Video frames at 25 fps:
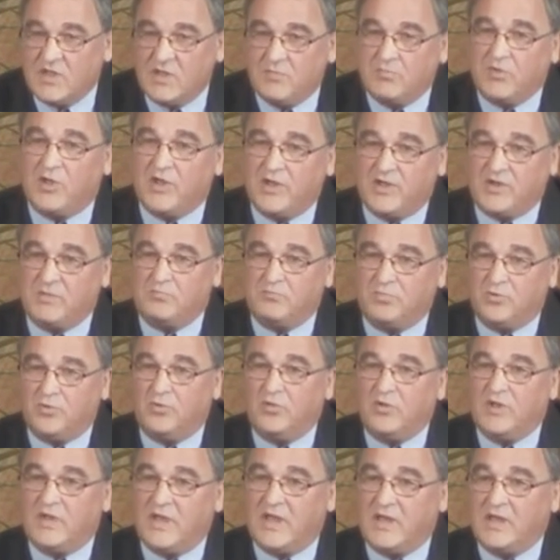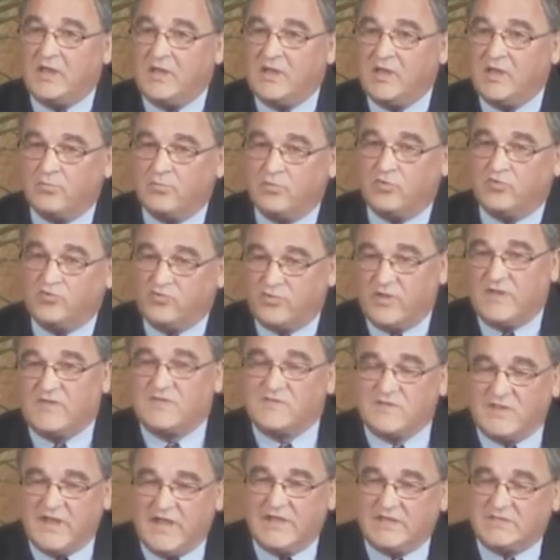by an employer will
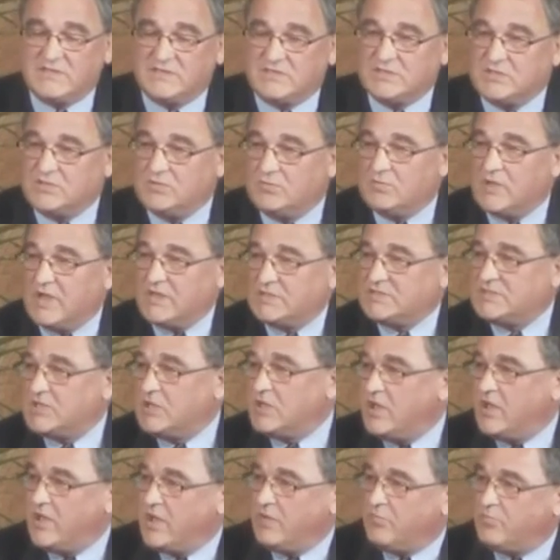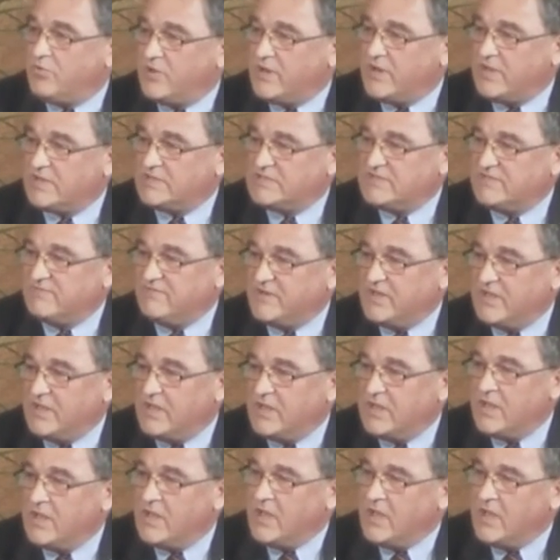translate to higher productivity.